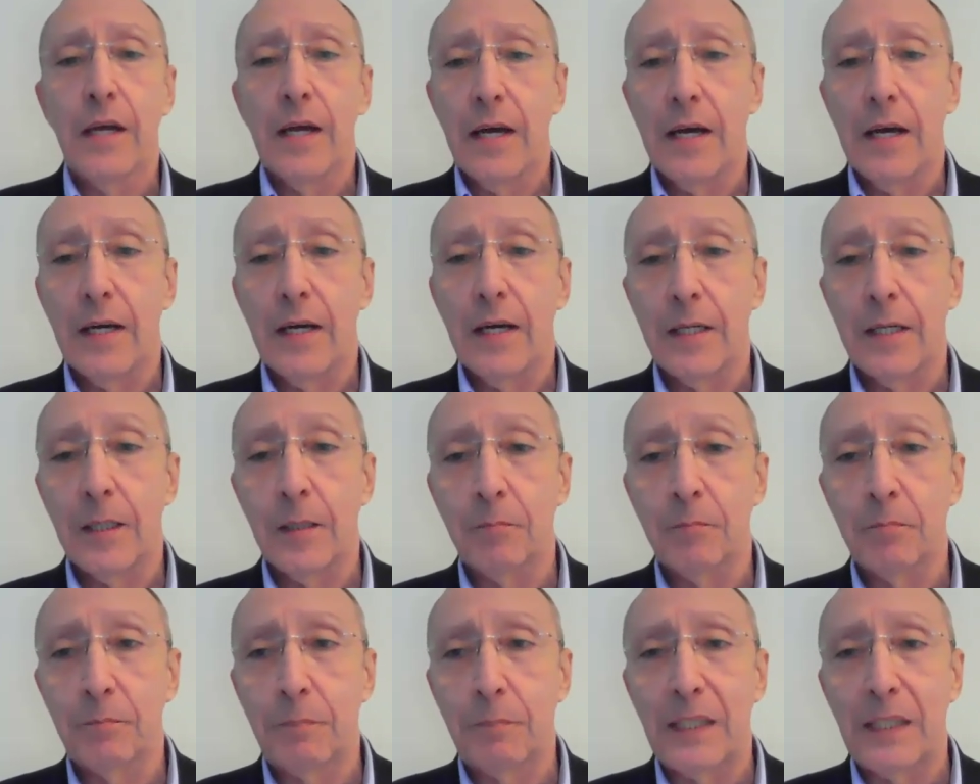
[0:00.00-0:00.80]

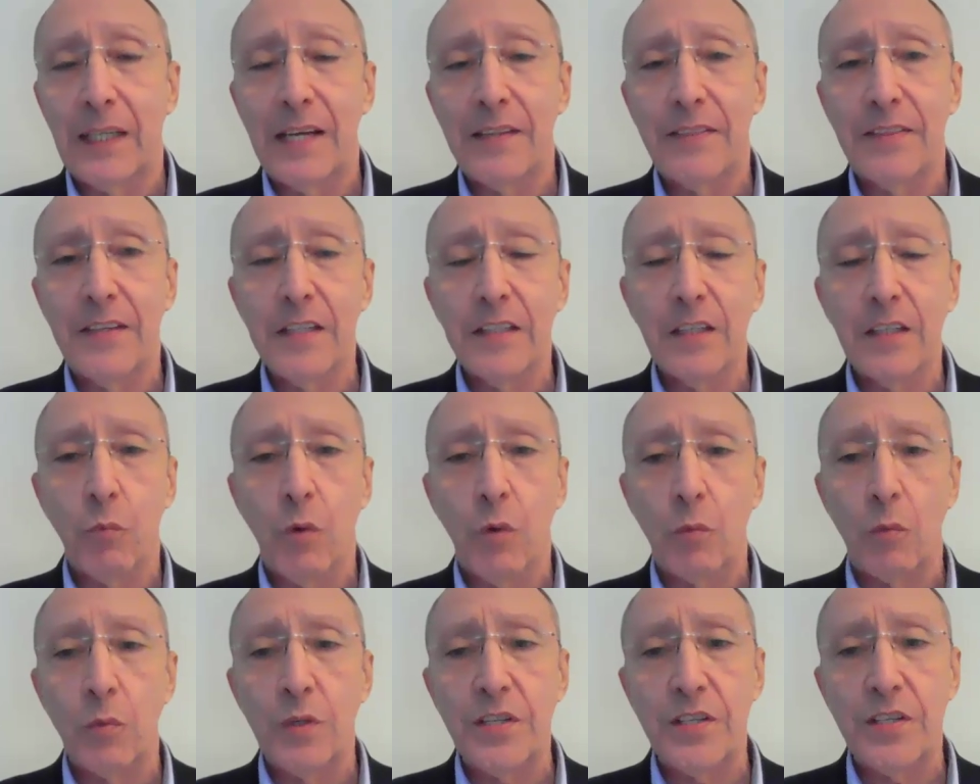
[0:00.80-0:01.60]
But I think that
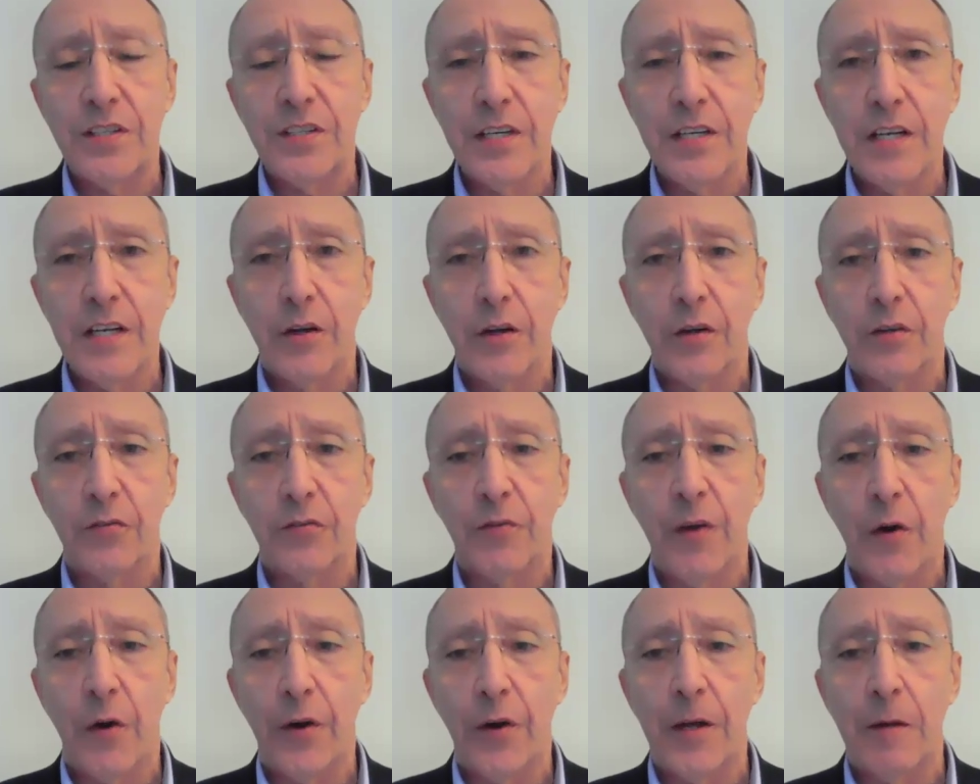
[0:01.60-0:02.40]
what we see here is
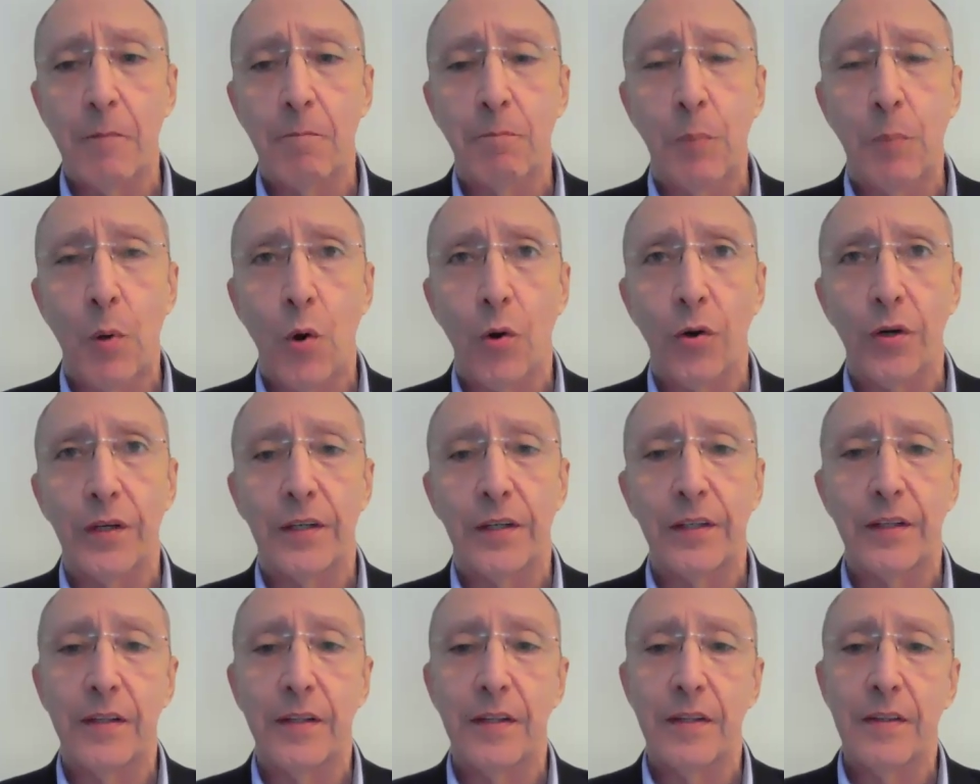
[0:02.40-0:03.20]
very
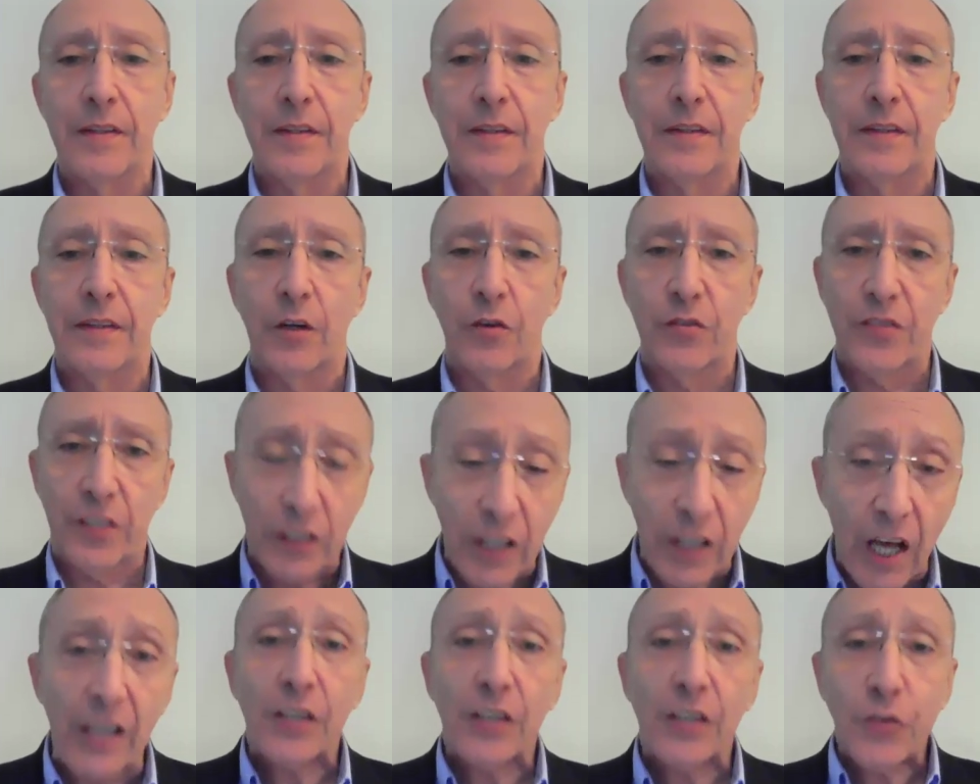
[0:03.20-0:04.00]
important. There's a
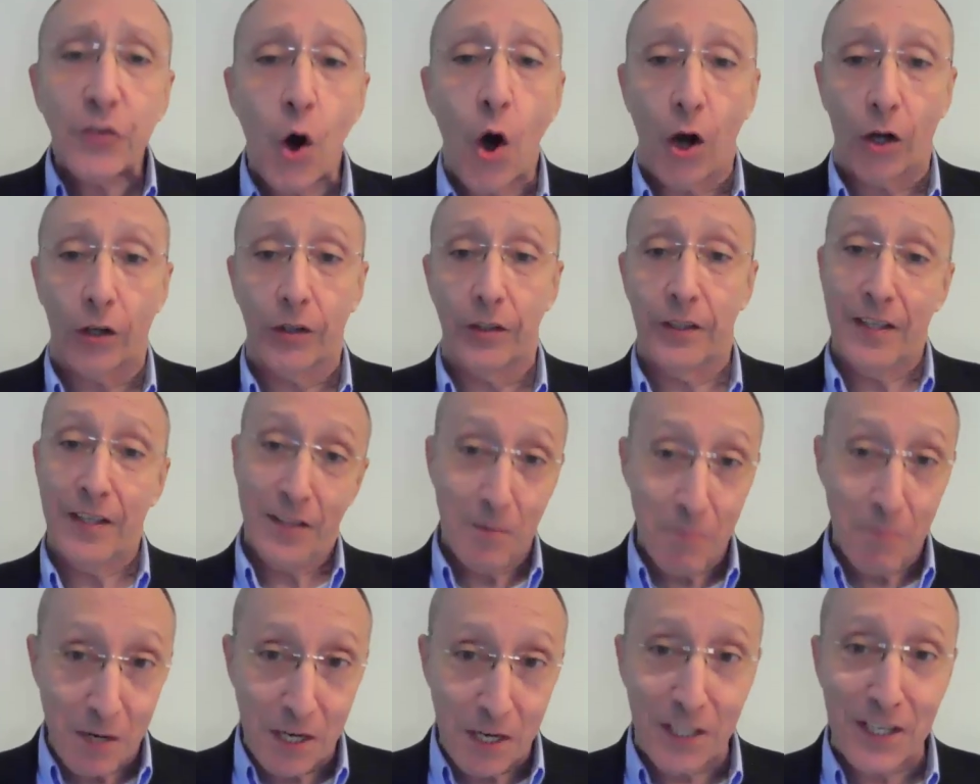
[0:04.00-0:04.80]
lot of talk in
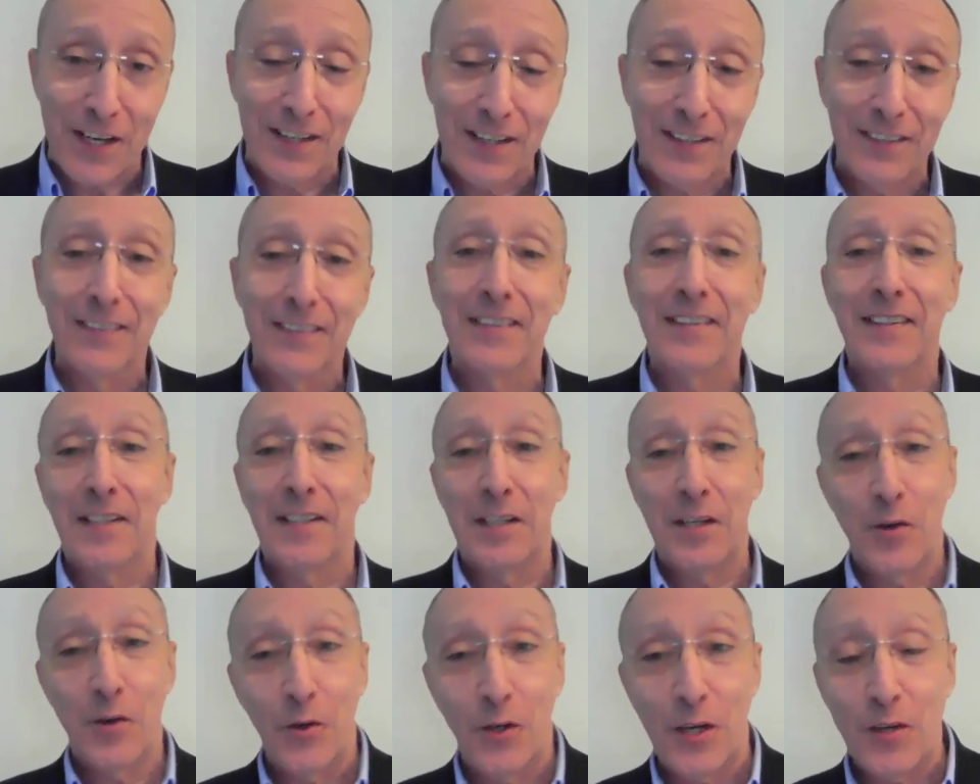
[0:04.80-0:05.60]
the media,
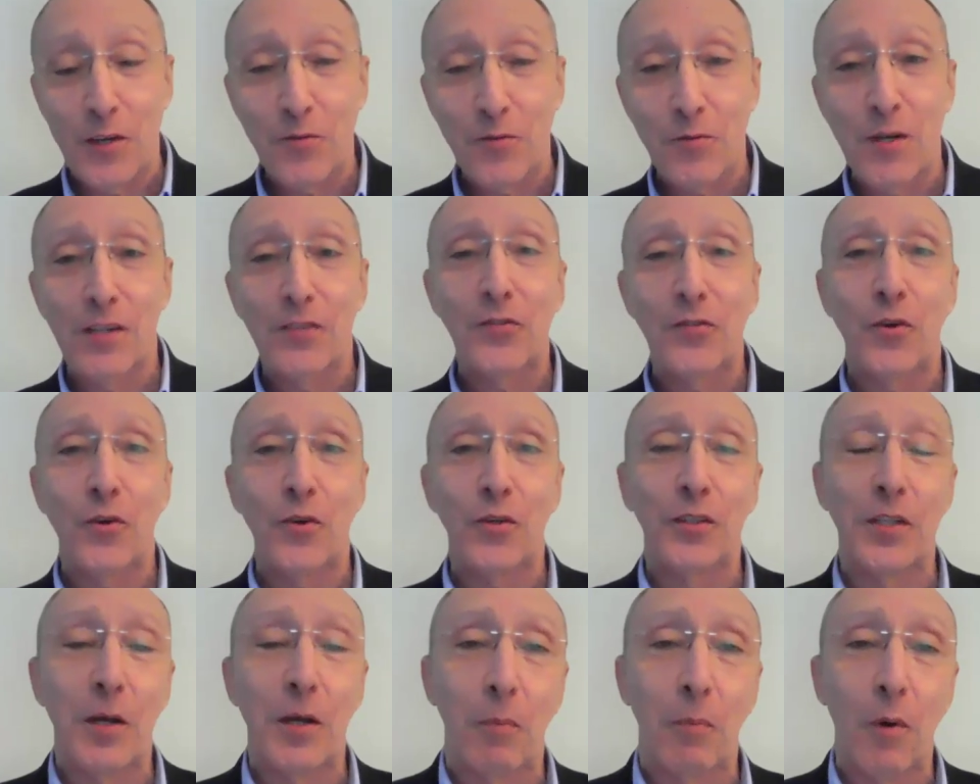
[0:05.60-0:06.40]
here in Israel,
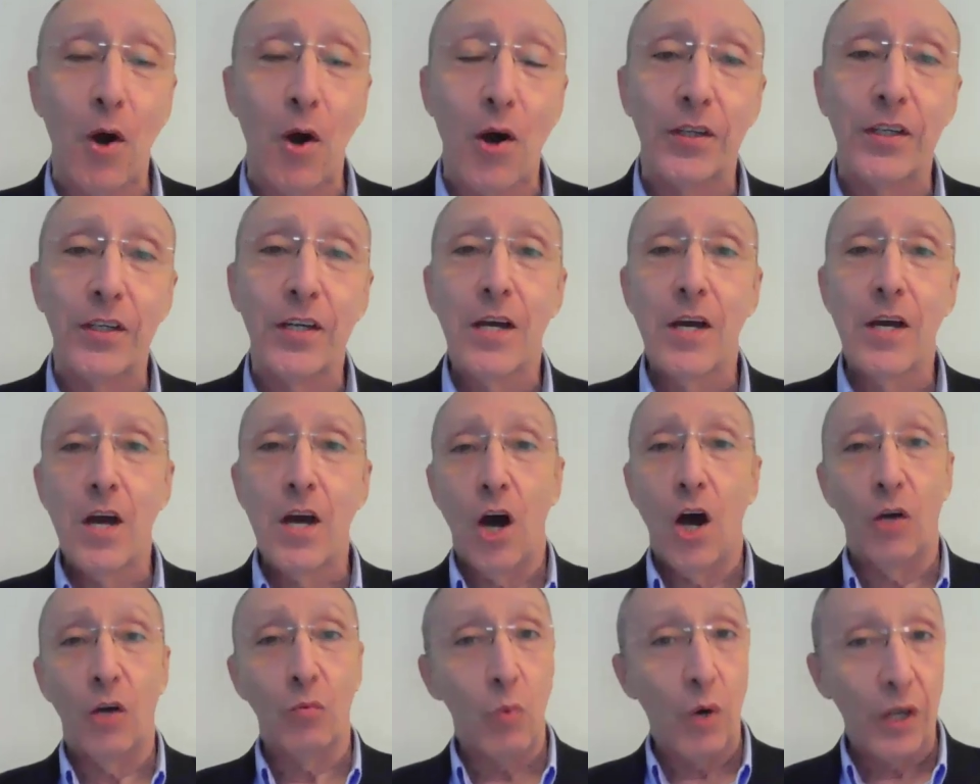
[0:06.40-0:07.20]
certainly abroad,
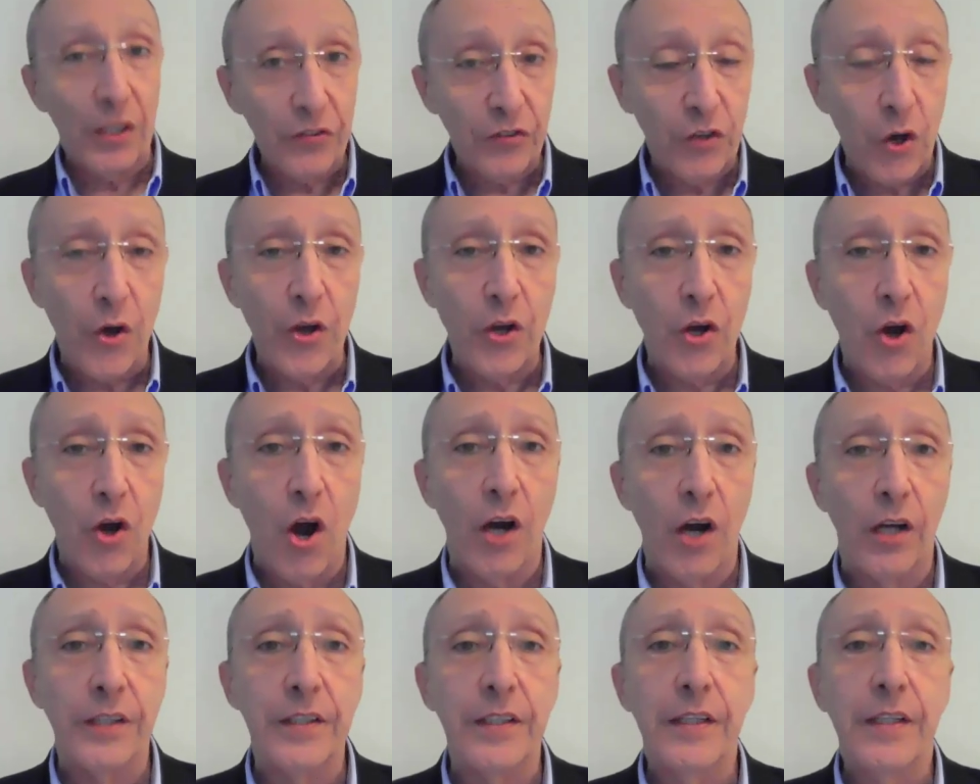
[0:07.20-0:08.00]
on what is going
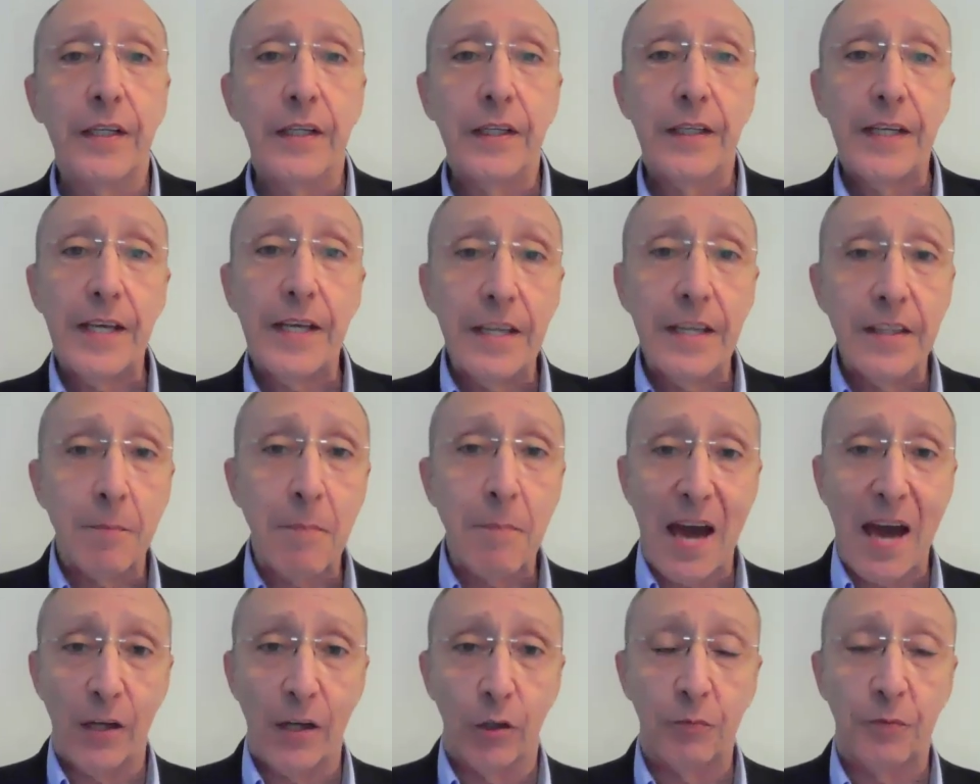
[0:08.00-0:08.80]
on in the
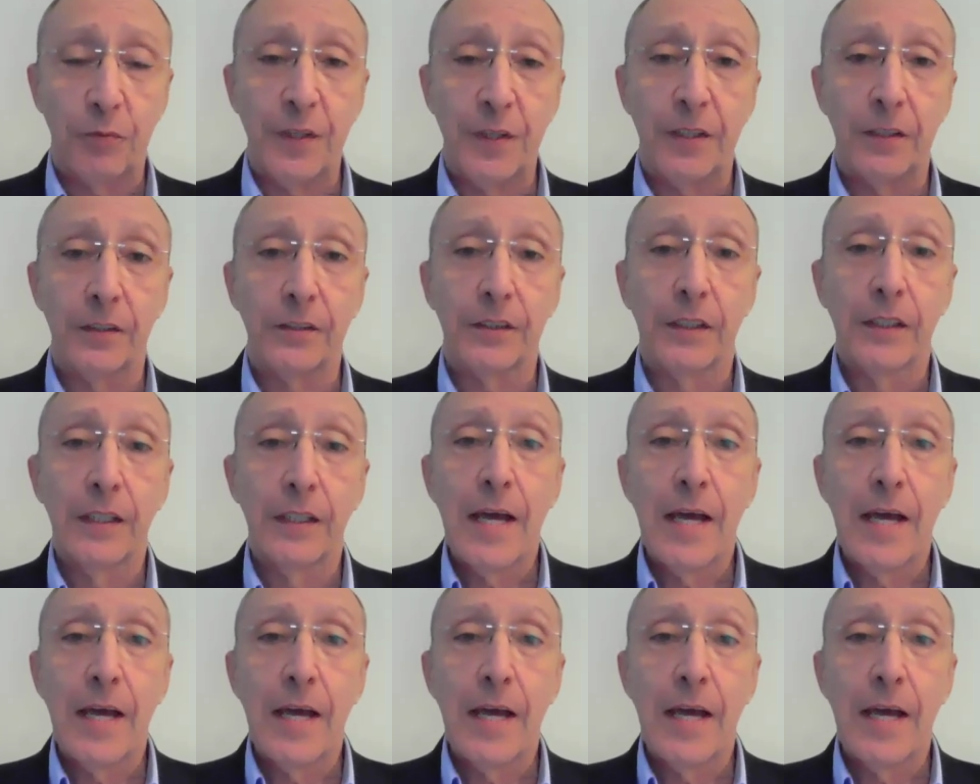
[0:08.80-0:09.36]
battlefield.